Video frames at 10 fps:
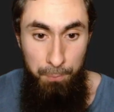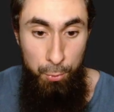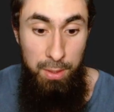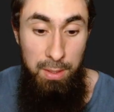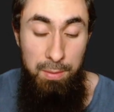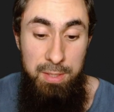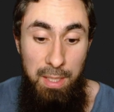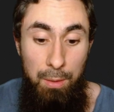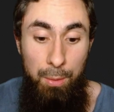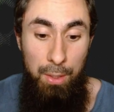you can even take
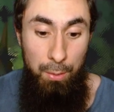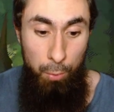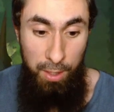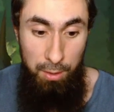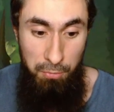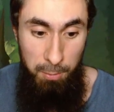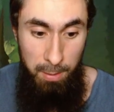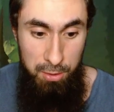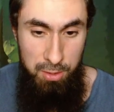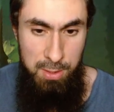a look at the record
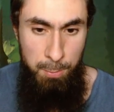formations,